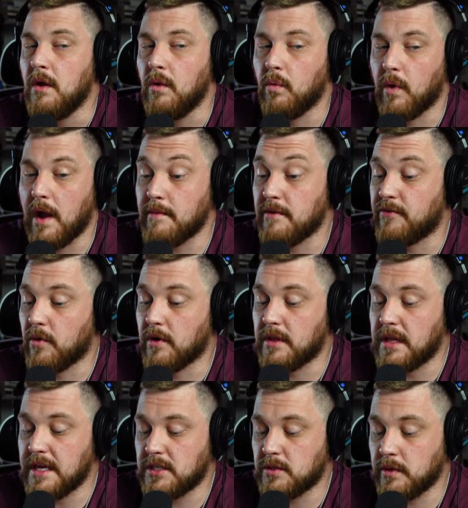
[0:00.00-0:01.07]
right before
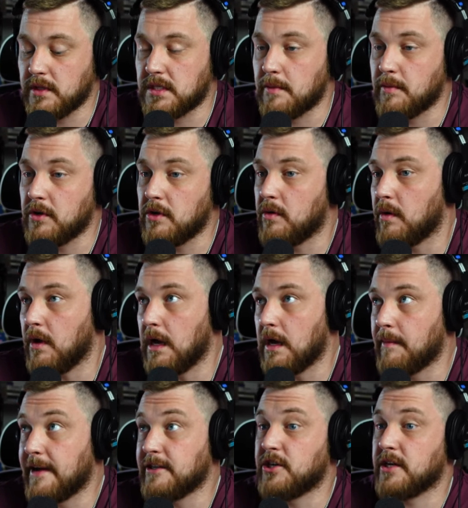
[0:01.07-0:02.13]
this, with someone who
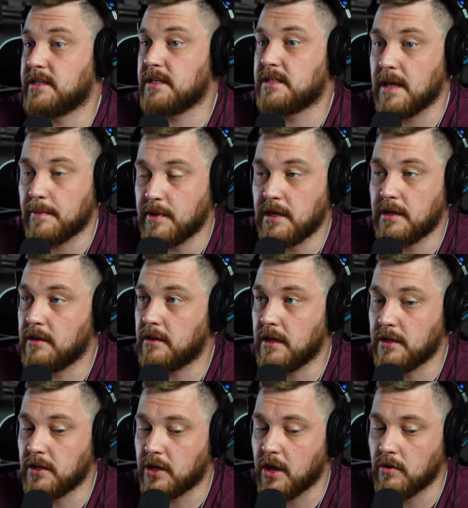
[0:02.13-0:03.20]
um, I just accepted into,
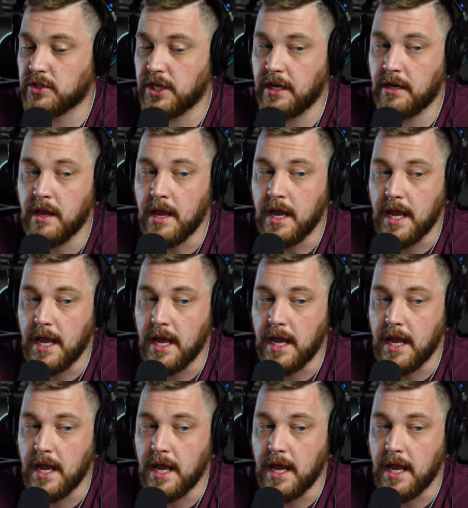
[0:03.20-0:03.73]
into coaching.